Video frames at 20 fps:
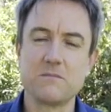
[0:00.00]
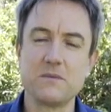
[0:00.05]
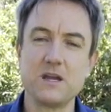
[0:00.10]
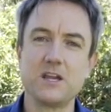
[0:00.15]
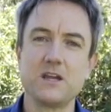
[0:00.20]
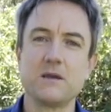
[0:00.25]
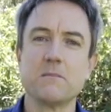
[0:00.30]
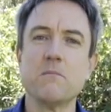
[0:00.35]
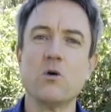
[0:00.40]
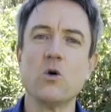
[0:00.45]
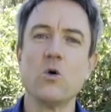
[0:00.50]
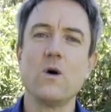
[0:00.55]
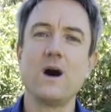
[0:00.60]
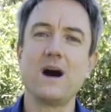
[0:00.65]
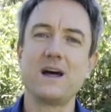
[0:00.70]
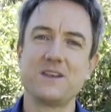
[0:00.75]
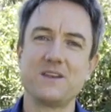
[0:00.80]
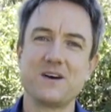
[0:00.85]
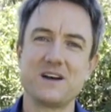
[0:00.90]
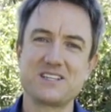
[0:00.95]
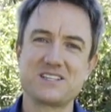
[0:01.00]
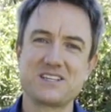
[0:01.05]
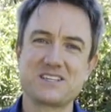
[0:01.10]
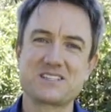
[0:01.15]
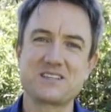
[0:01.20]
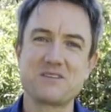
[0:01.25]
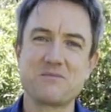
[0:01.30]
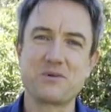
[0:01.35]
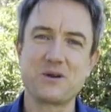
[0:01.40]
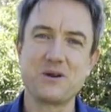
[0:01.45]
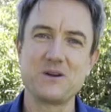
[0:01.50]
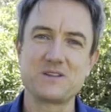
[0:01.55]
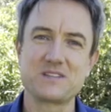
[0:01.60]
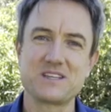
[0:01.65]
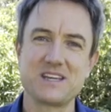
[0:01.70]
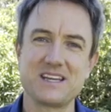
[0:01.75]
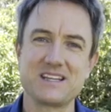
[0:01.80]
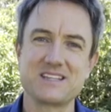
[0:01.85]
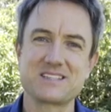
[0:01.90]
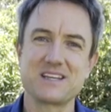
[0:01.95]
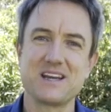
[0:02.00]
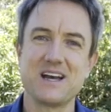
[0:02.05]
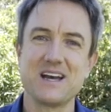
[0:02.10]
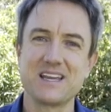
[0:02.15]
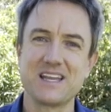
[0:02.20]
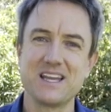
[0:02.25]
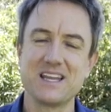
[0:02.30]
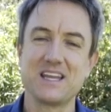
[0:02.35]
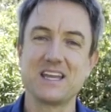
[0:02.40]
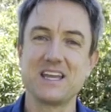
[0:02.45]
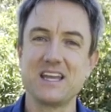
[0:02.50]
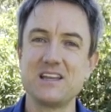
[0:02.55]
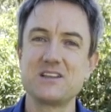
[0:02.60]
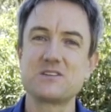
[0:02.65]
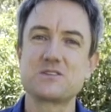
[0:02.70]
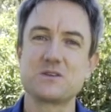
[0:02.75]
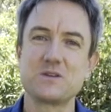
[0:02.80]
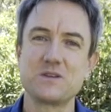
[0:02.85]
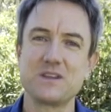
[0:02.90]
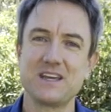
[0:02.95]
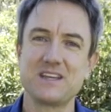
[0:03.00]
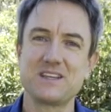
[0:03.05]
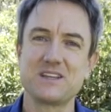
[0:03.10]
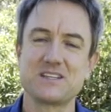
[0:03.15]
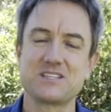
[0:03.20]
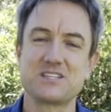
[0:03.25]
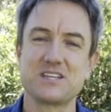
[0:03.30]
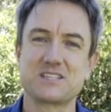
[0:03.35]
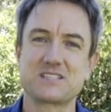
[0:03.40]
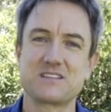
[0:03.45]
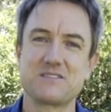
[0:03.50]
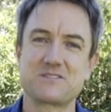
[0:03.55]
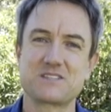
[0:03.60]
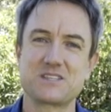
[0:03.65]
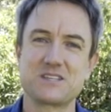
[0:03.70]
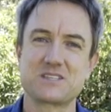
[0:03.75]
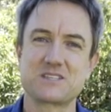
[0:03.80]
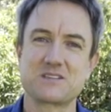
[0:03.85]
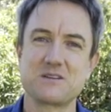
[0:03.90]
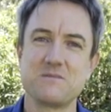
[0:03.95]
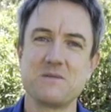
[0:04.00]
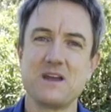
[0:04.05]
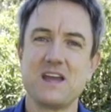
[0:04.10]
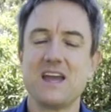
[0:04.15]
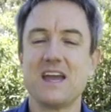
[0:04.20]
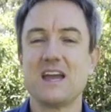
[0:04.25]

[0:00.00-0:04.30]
meaning more undigested proteins are getting into their digestive system